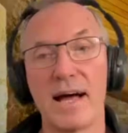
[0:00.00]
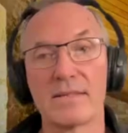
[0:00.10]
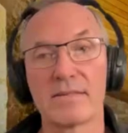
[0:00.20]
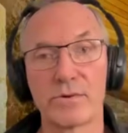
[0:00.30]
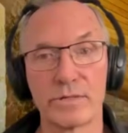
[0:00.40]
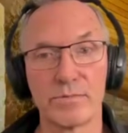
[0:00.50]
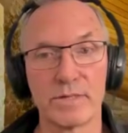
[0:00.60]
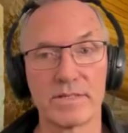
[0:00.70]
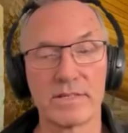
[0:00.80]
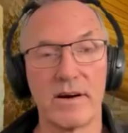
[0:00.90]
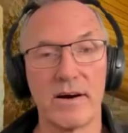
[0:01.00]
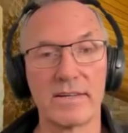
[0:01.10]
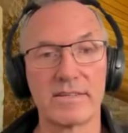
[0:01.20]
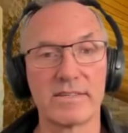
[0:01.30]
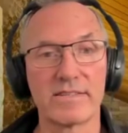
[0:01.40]
last Christmas,
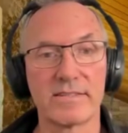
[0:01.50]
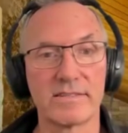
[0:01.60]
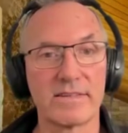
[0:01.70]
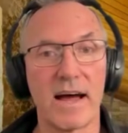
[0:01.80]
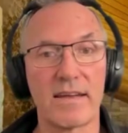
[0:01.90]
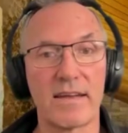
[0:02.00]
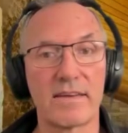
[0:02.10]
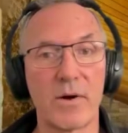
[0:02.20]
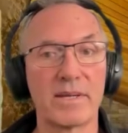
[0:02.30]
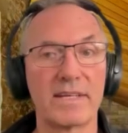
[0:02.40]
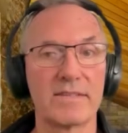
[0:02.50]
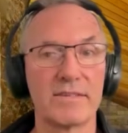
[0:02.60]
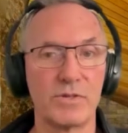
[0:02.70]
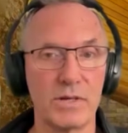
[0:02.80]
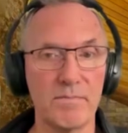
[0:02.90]
I just started going to
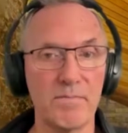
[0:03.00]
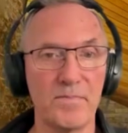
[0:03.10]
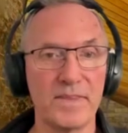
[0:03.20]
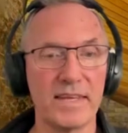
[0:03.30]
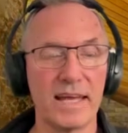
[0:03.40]
the gym.